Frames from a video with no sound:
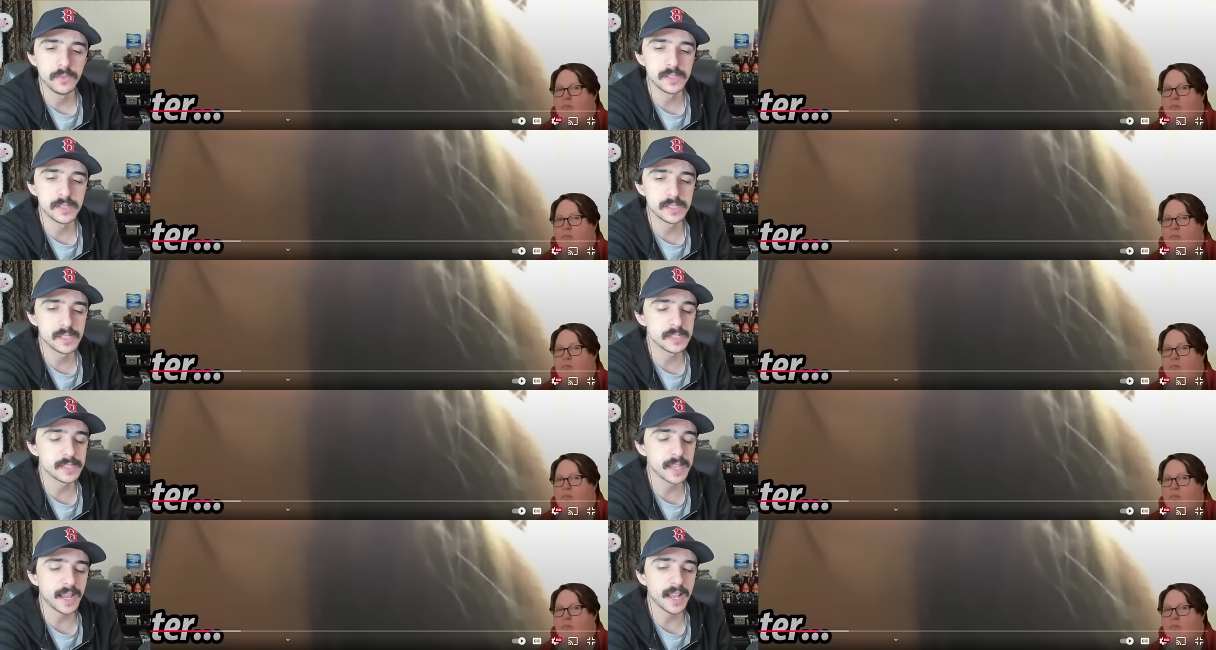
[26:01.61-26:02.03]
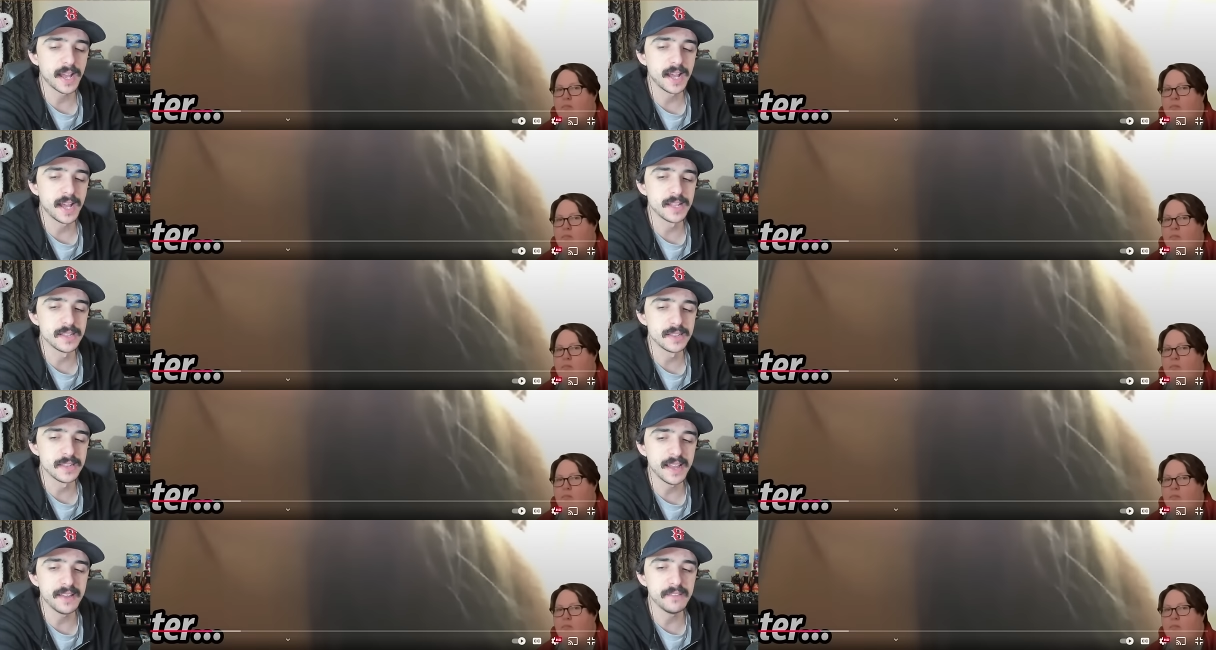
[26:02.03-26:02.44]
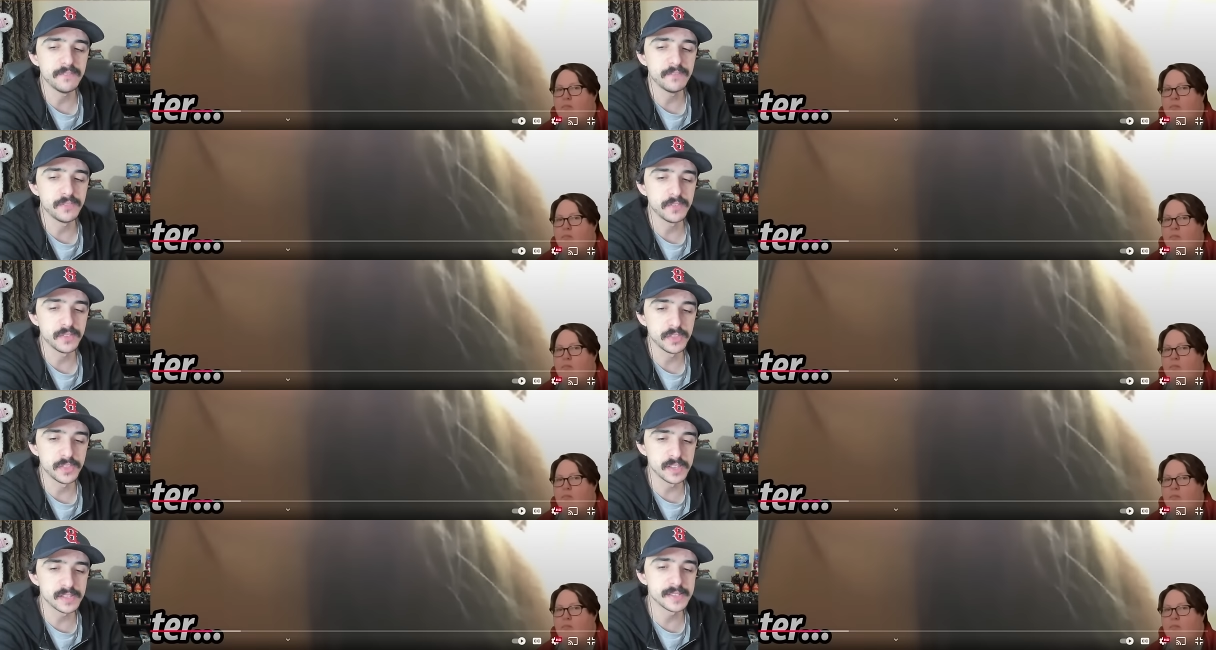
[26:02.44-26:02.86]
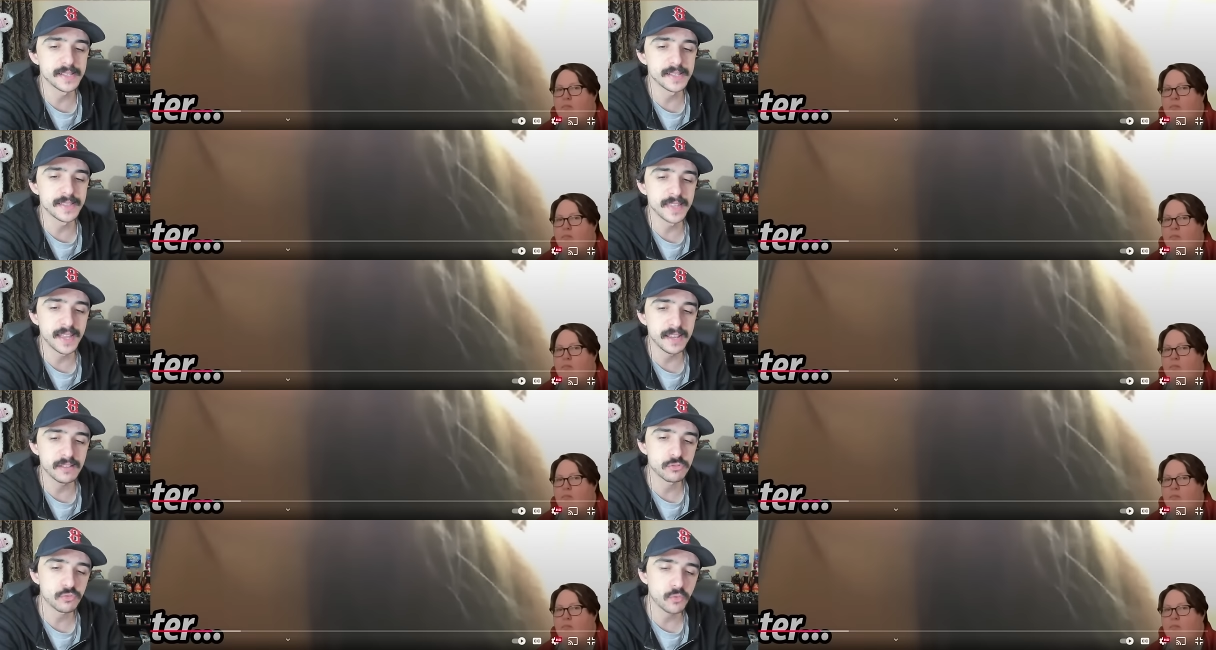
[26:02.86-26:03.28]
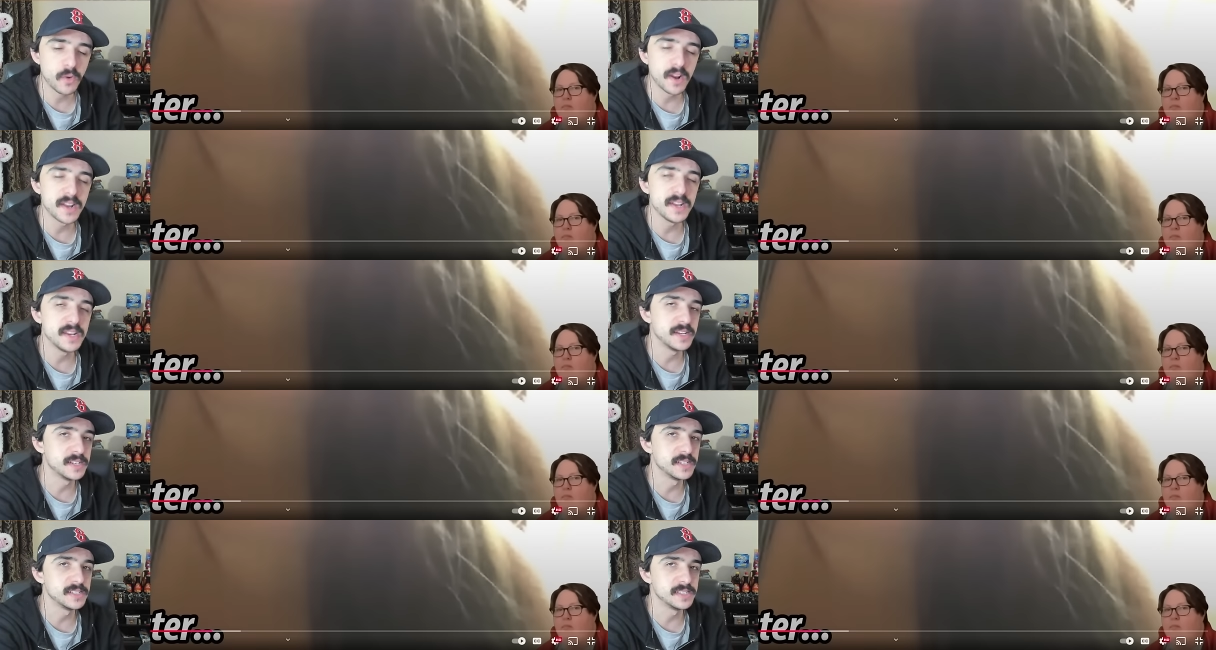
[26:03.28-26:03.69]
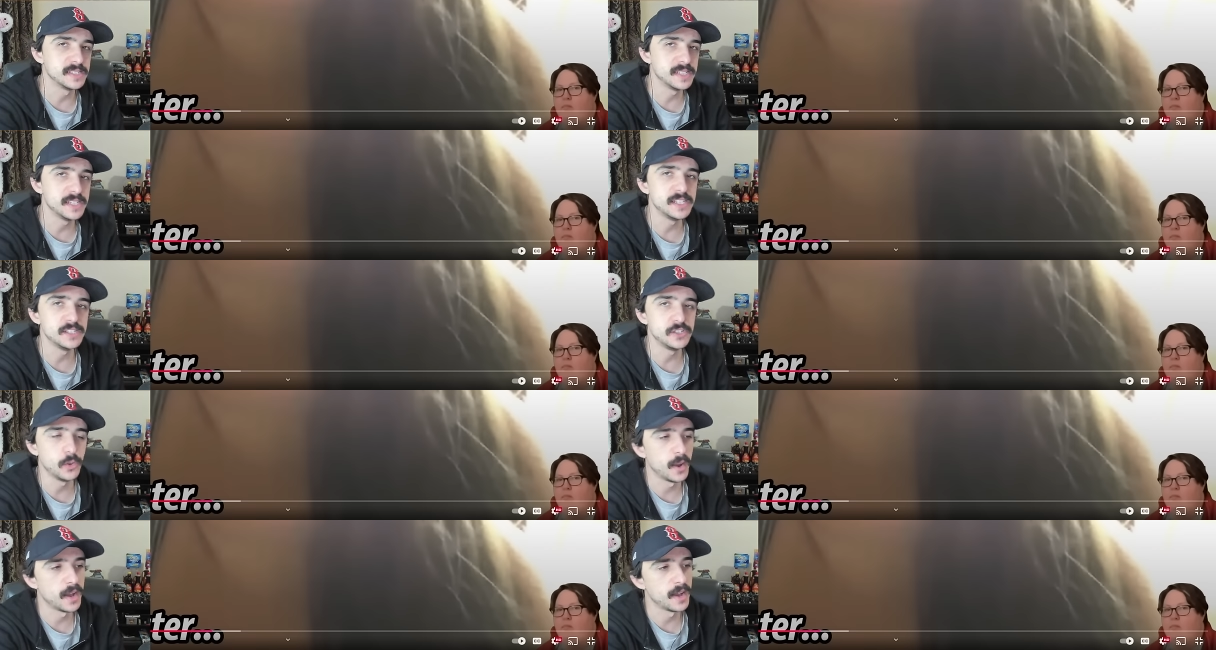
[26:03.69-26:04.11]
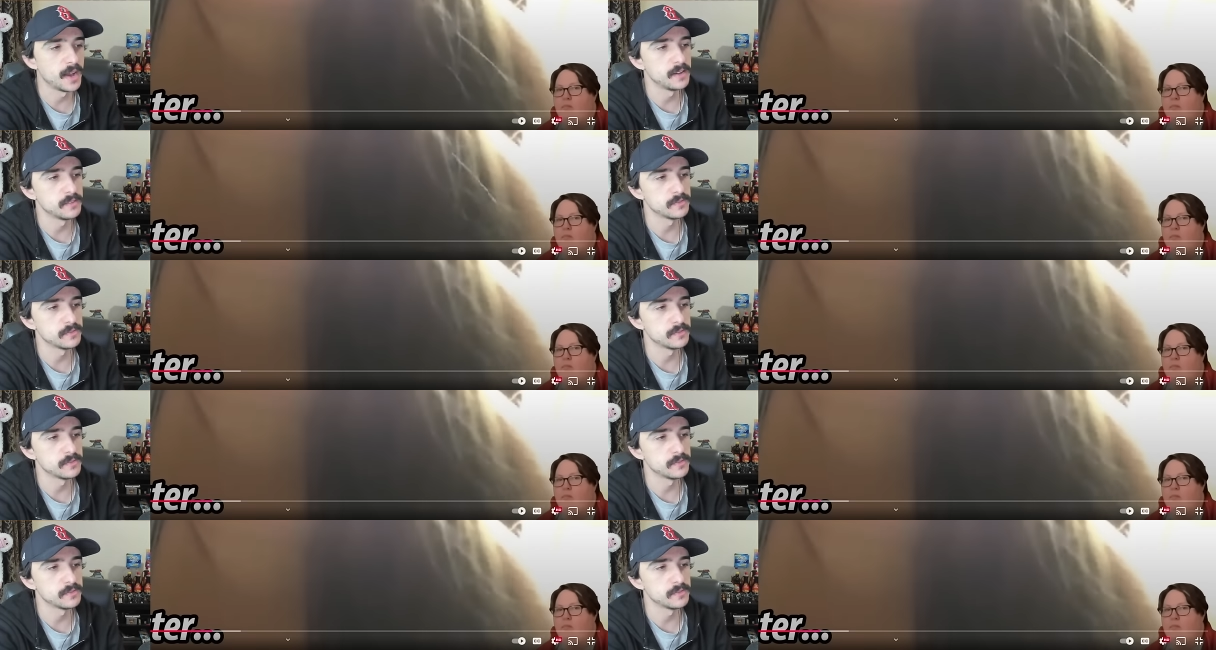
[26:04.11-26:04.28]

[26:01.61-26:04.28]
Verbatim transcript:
Speaker 1: This is like a life, this is a life-threatening disease you have.